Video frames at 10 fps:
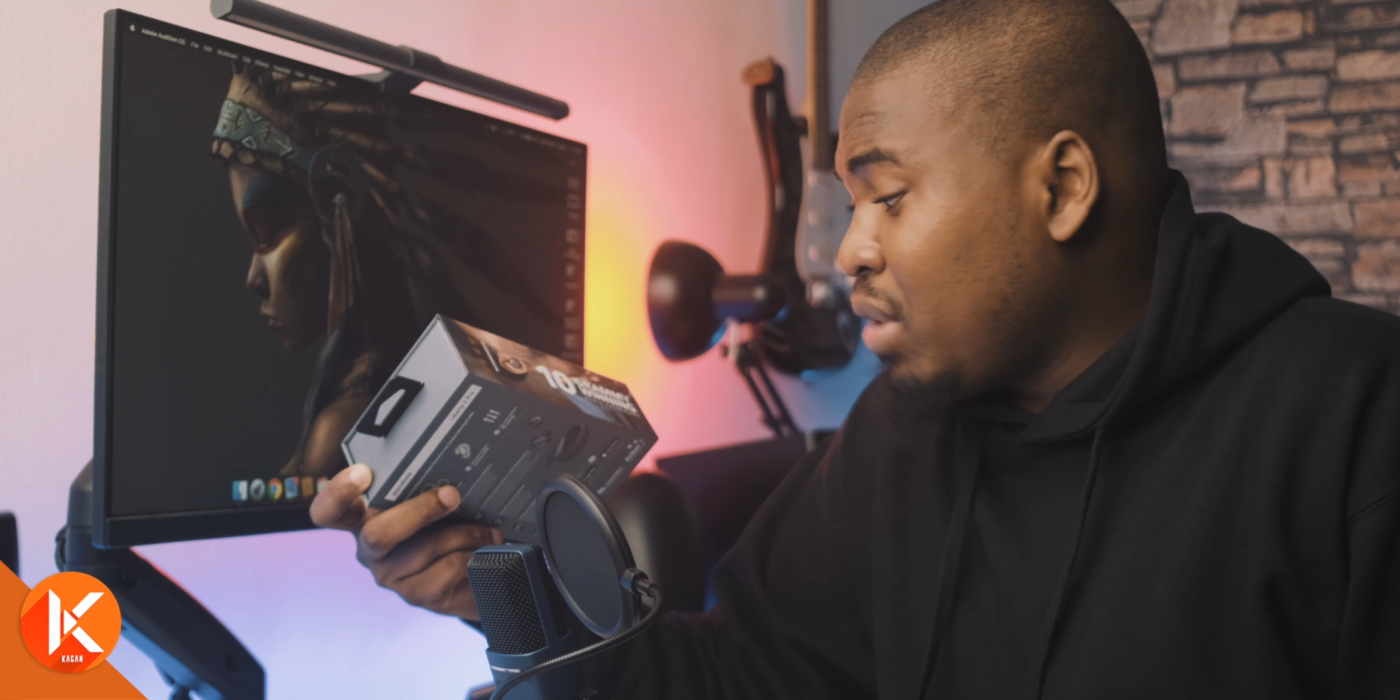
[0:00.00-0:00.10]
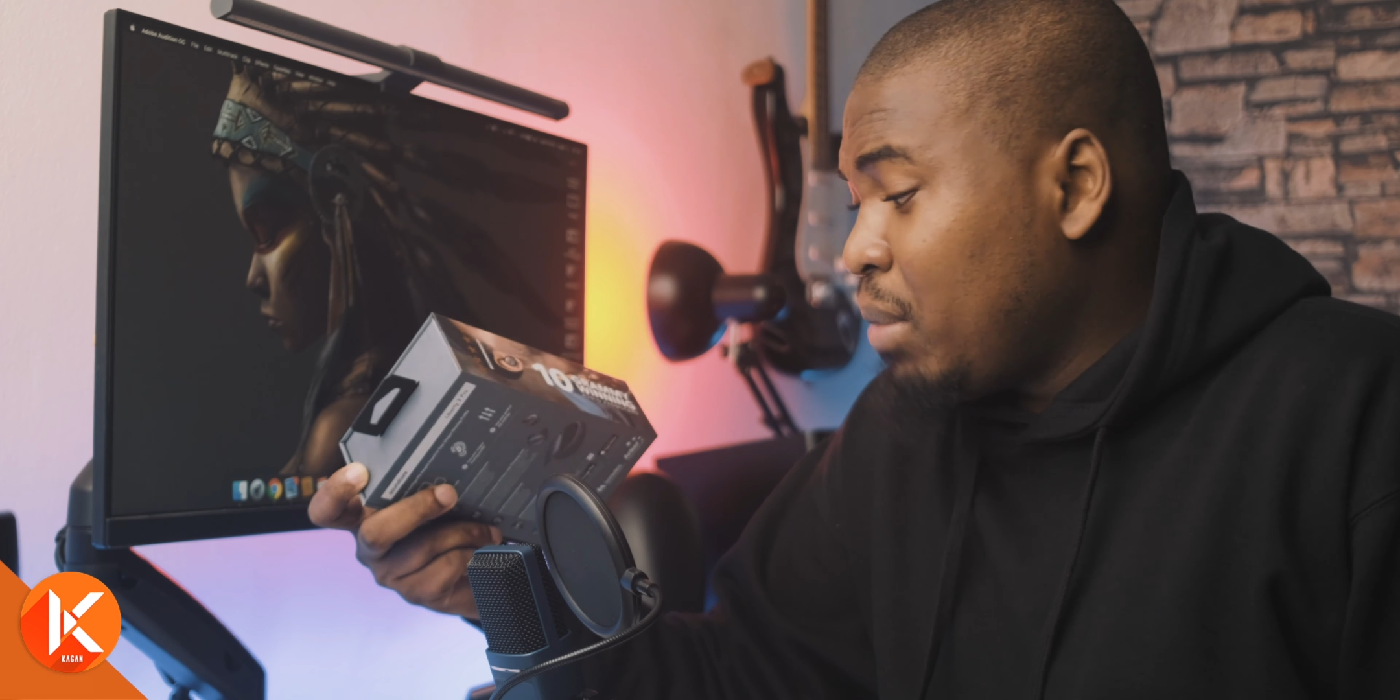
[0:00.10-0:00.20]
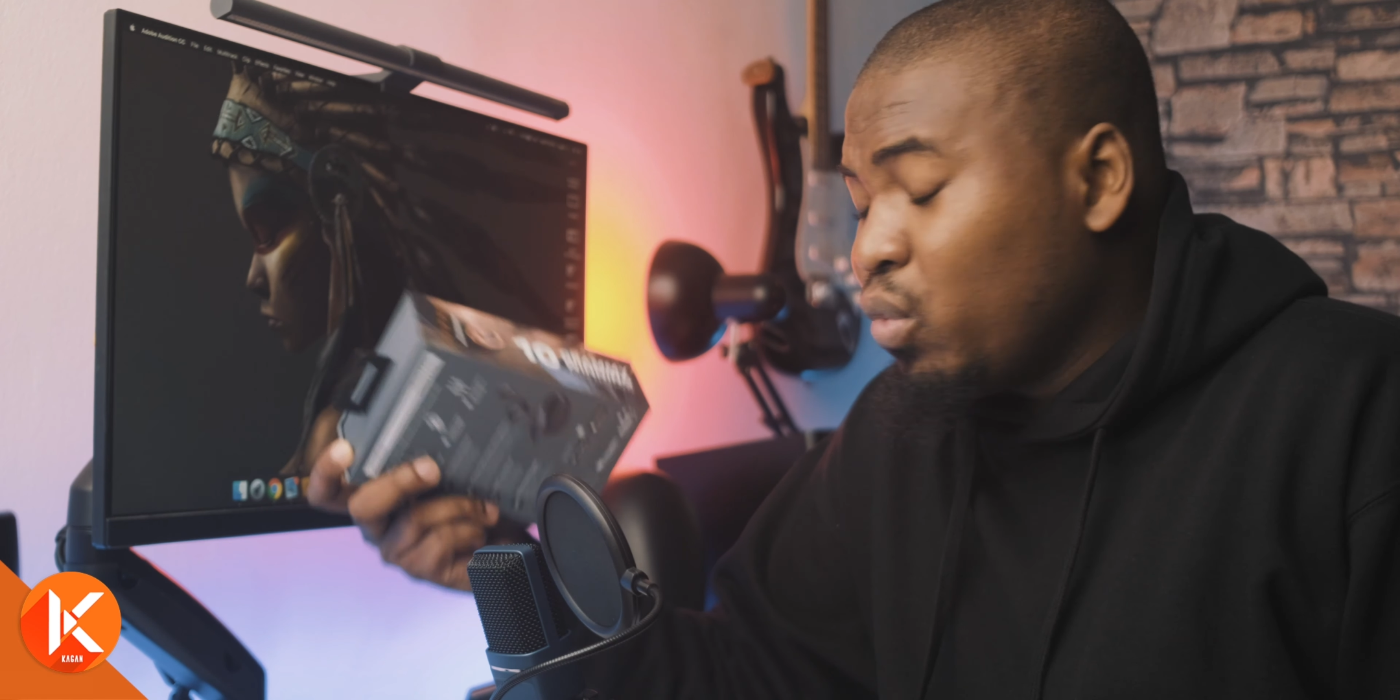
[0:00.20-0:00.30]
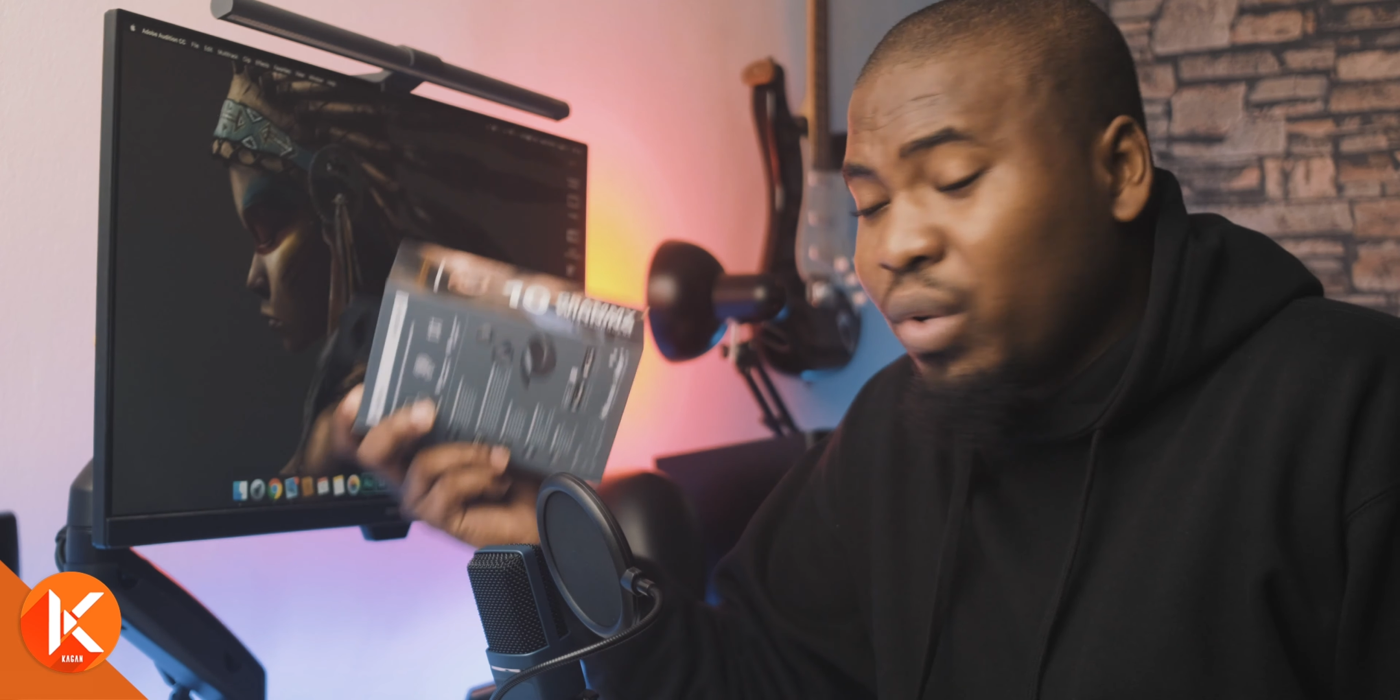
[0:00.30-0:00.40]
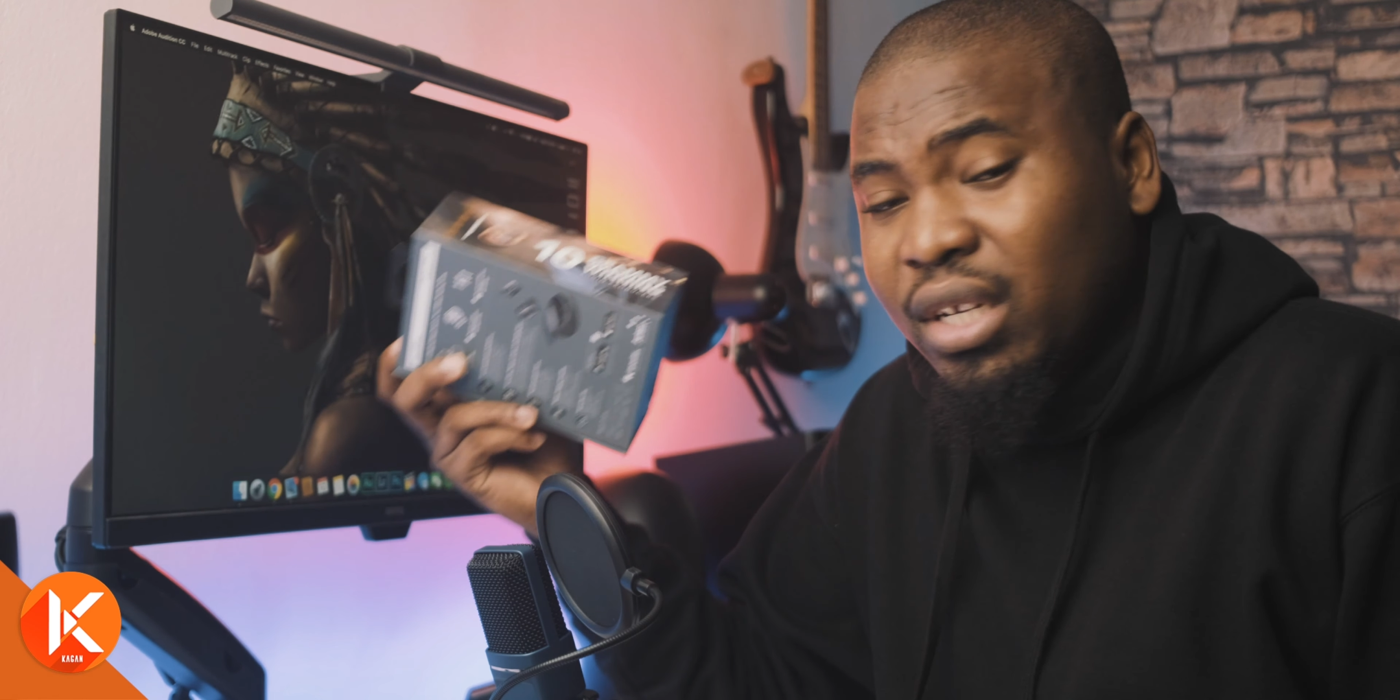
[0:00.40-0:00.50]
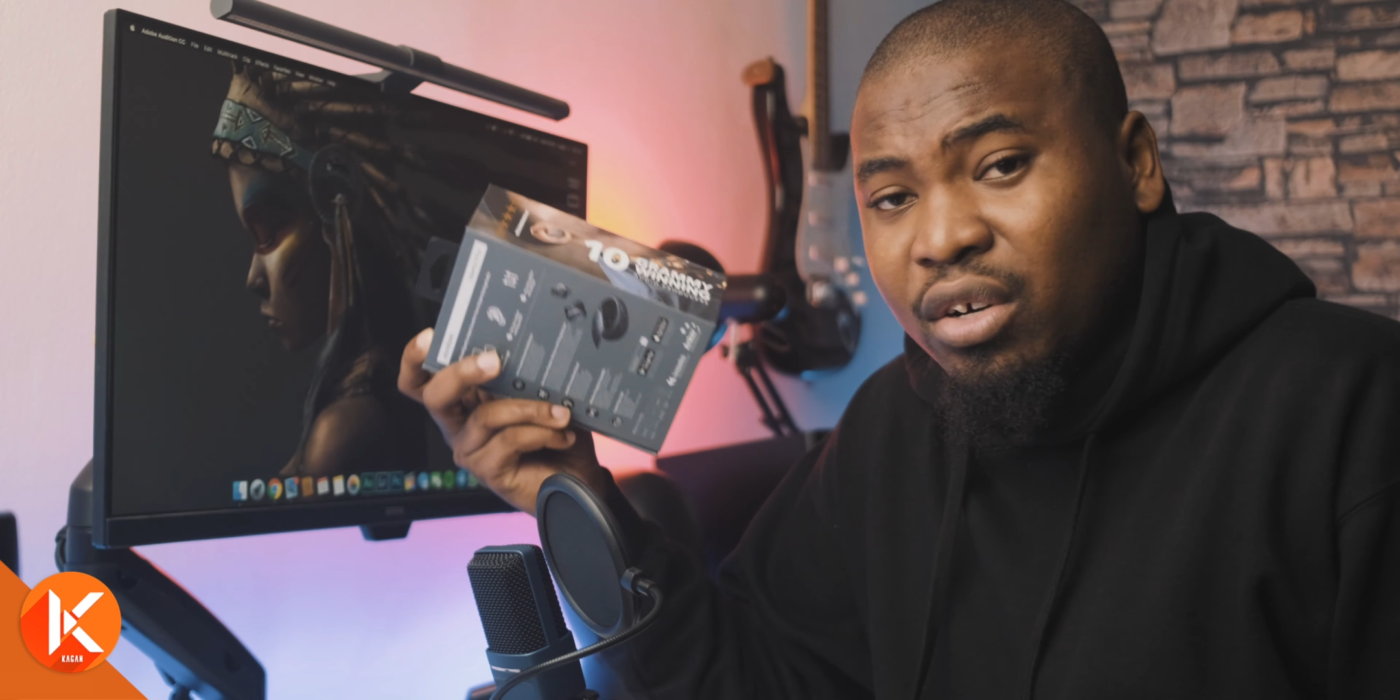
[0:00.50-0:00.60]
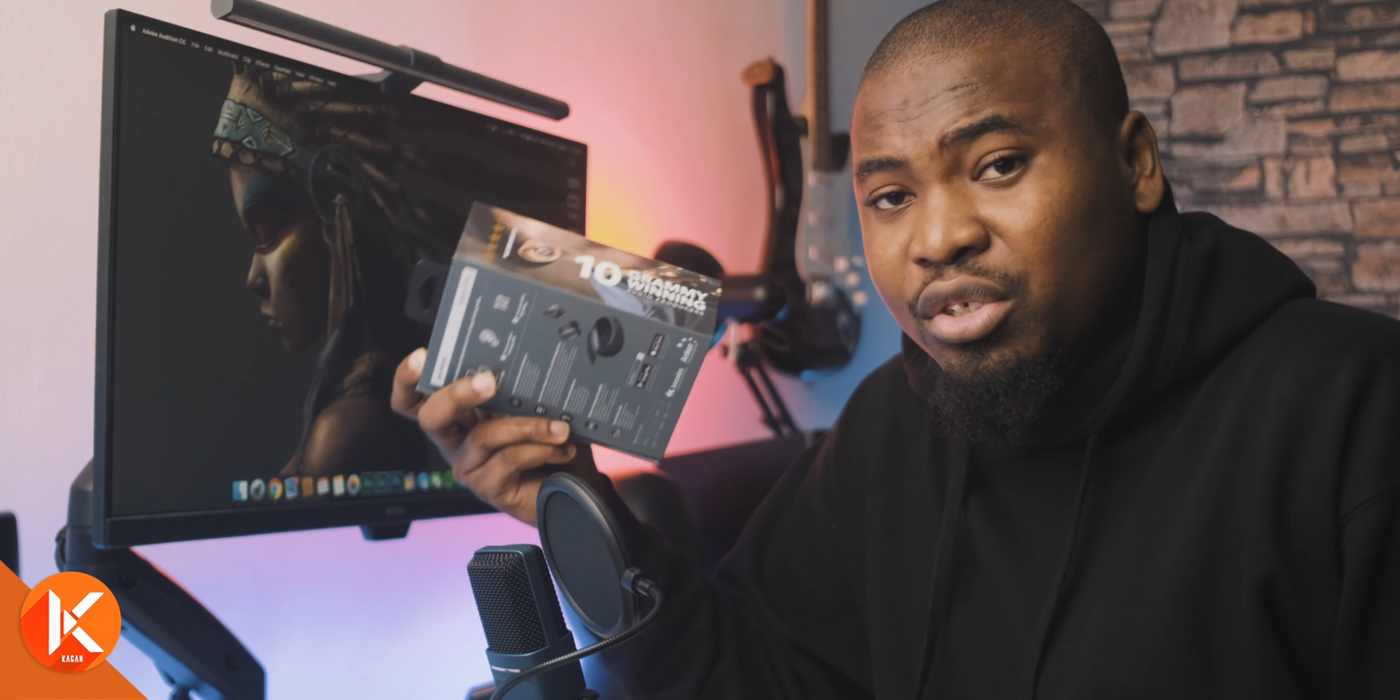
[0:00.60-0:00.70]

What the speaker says: Grammy-winning